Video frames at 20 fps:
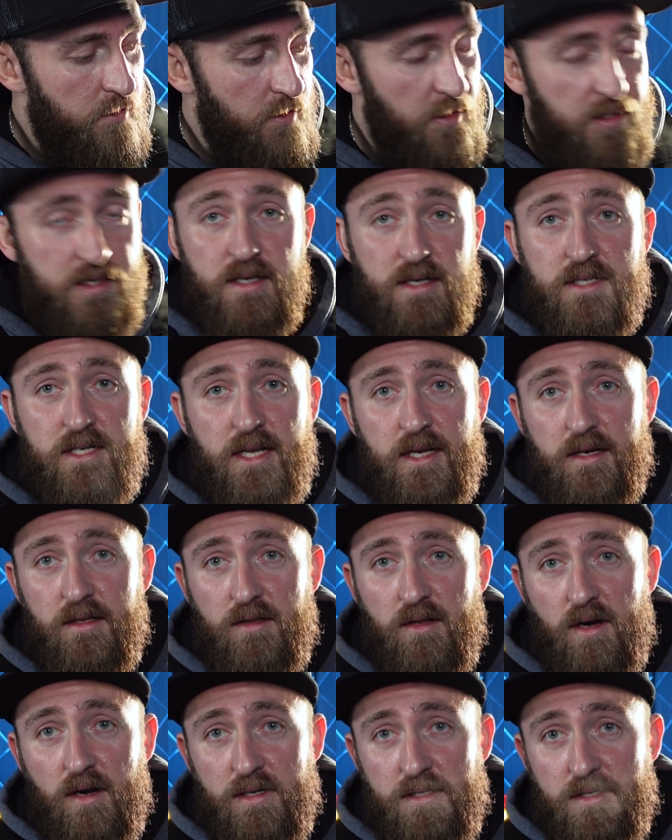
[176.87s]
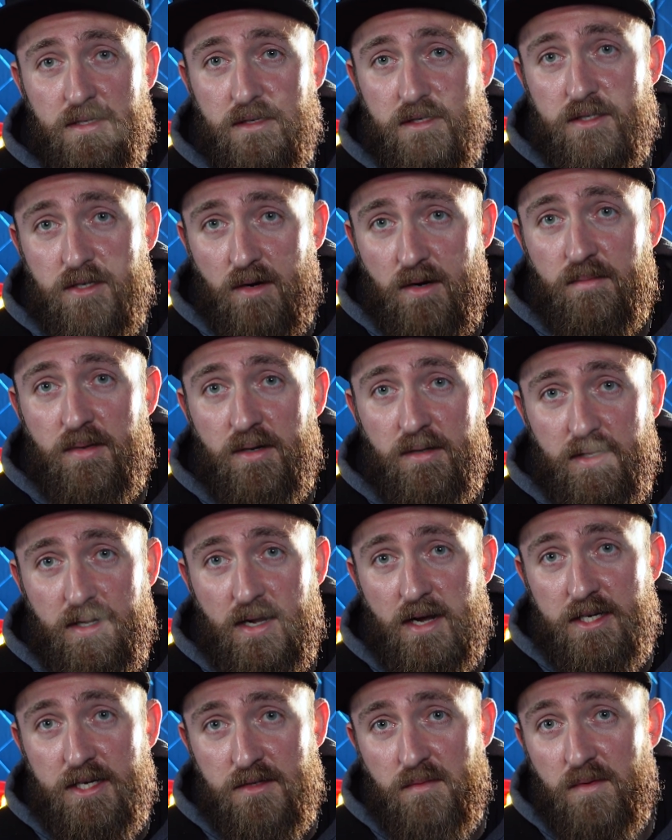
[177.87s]
It does take a lot to start building
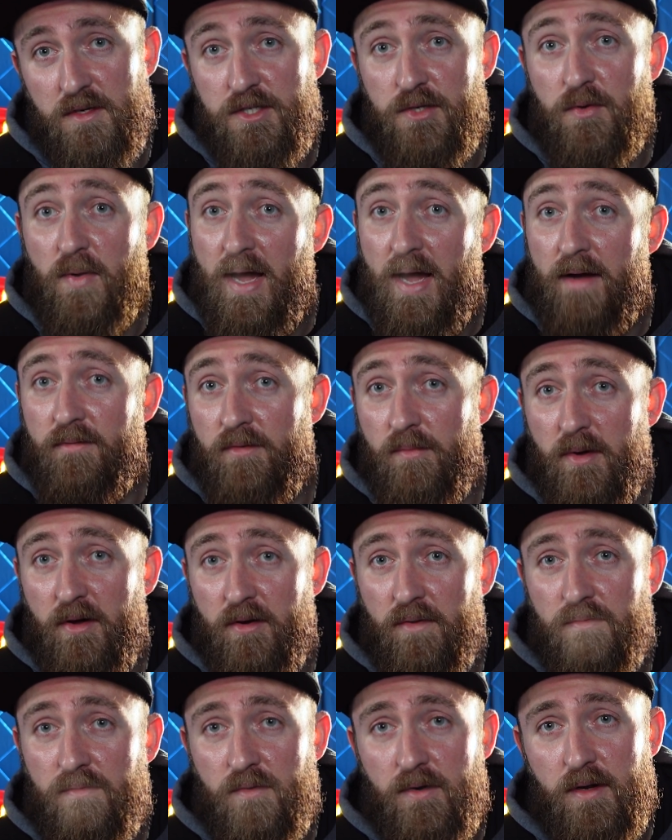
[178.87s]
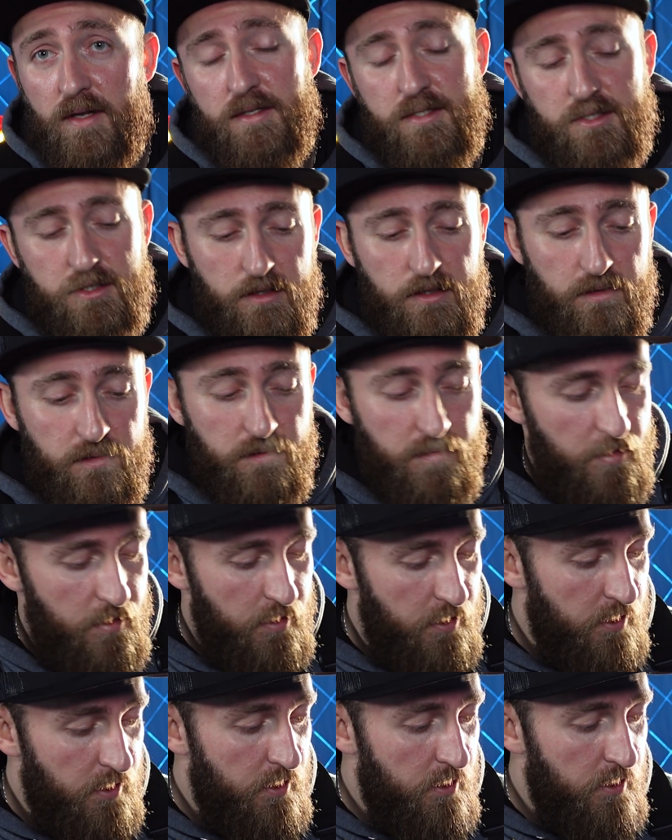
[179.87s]
ice once you have about a foot, so
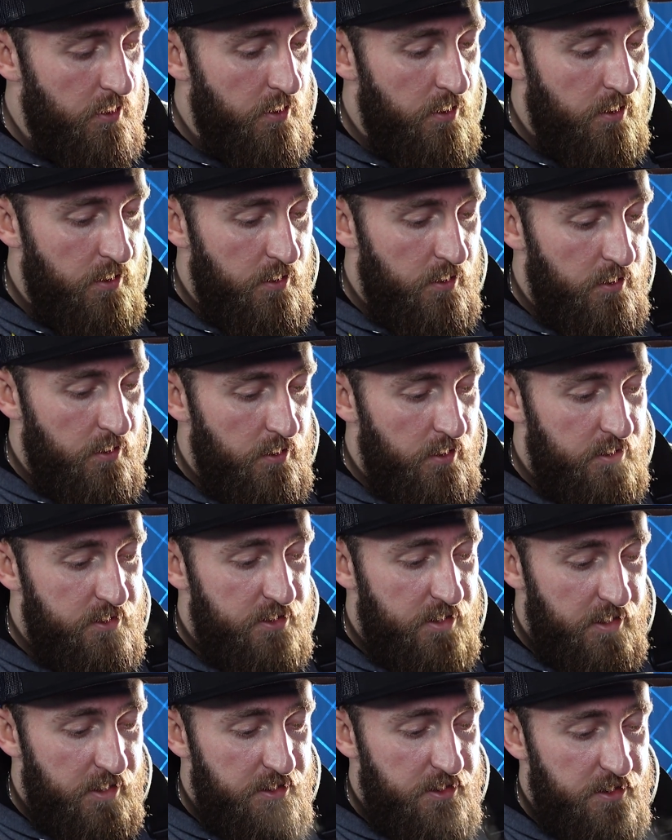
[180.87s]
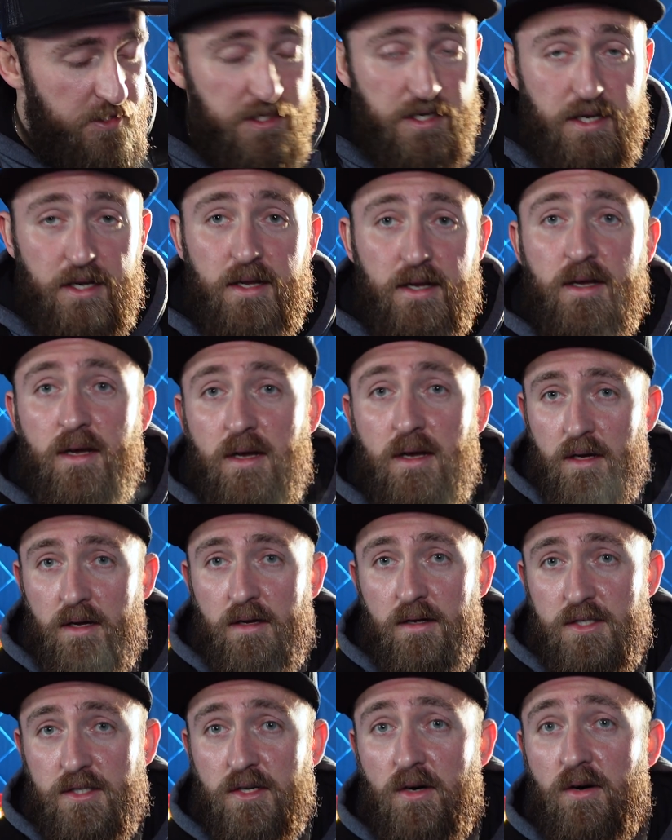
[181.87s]
that's nice to see.
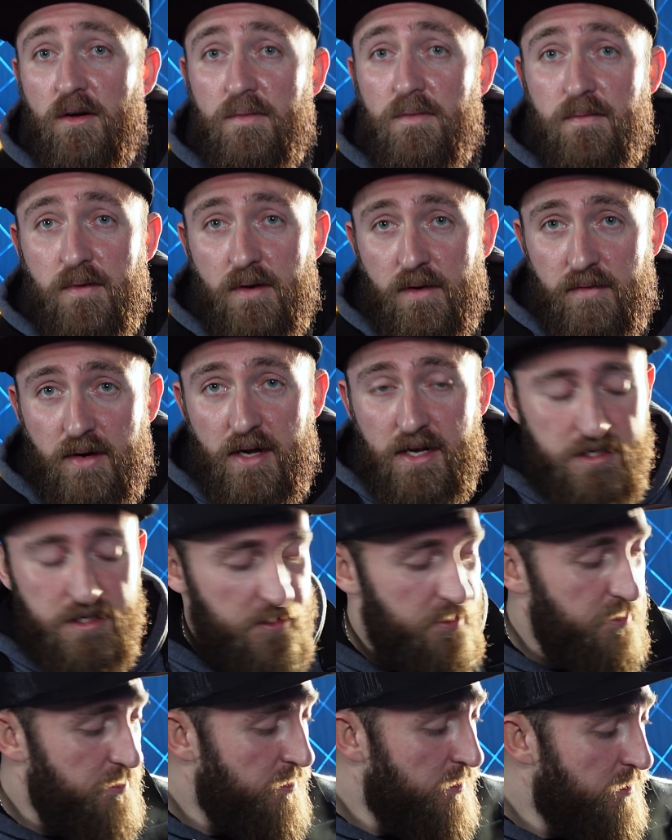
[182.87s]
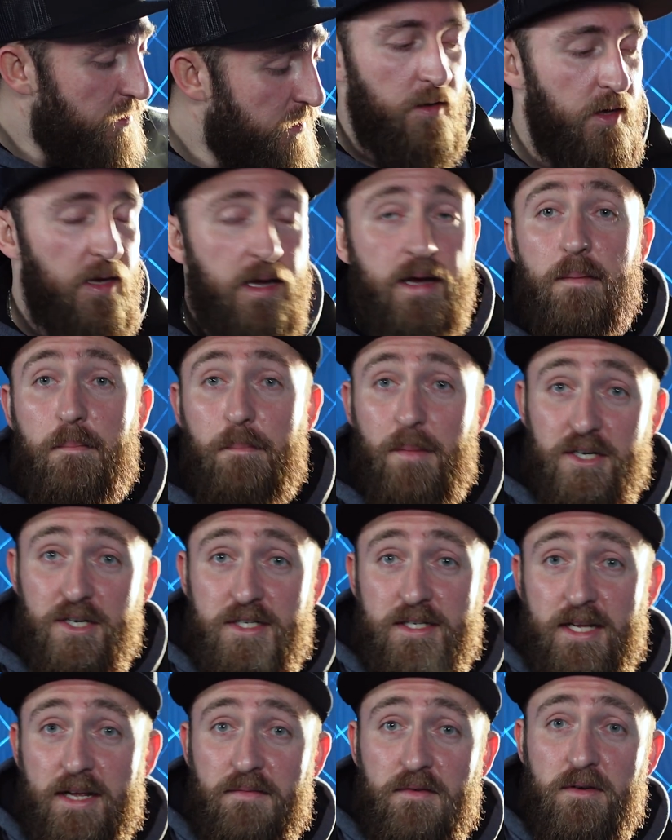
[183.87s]
A solid foot of ice. Much
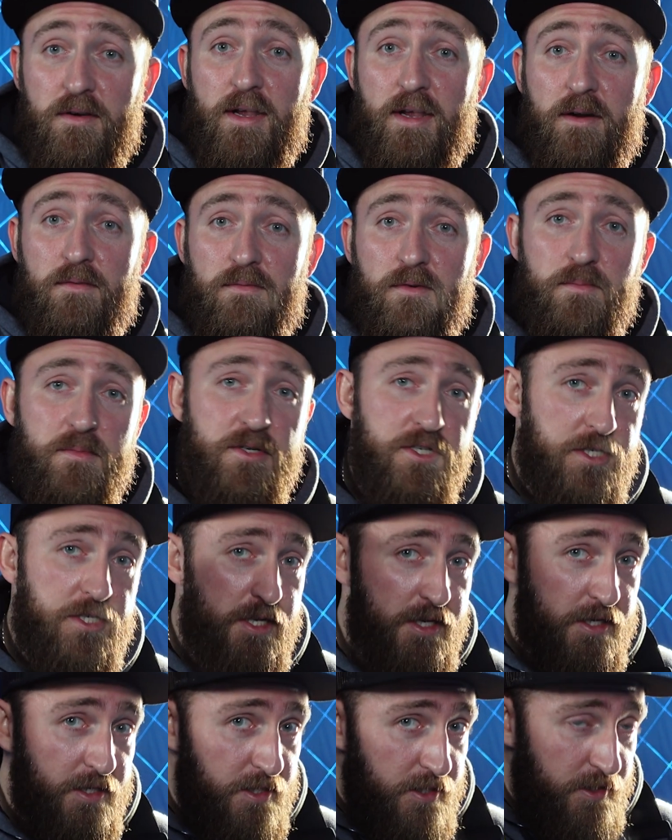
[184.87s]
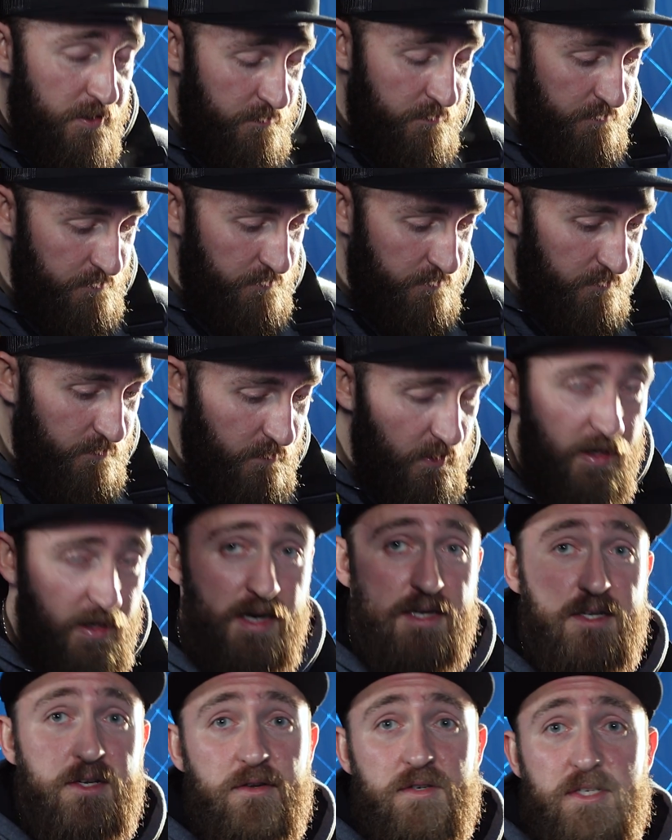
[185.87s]
safer now for machines.
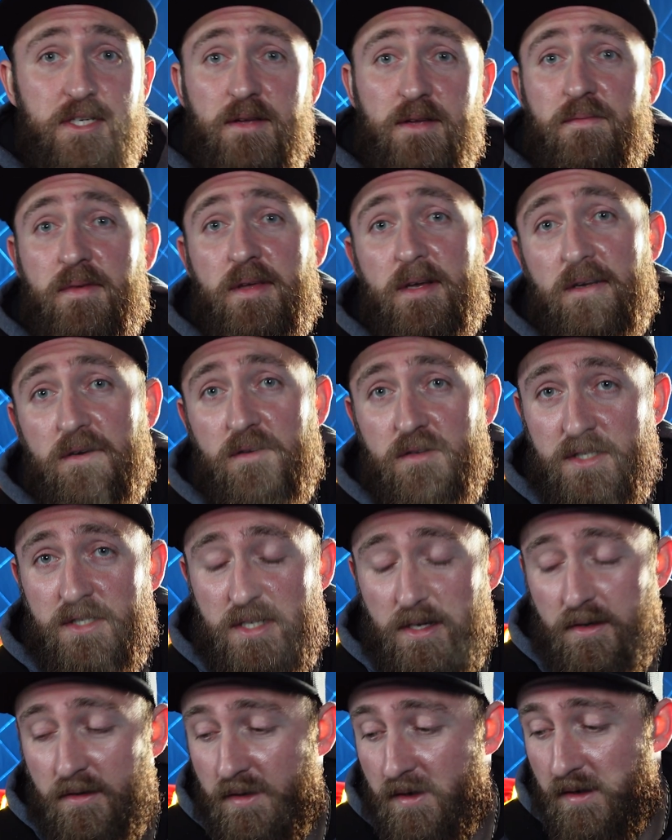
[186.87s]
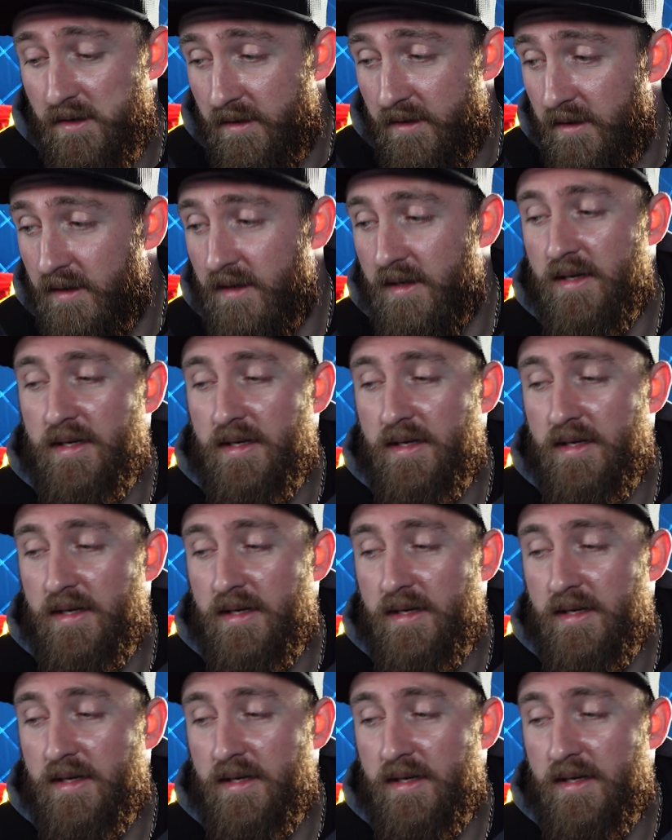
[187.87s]
I do see vehicles out here.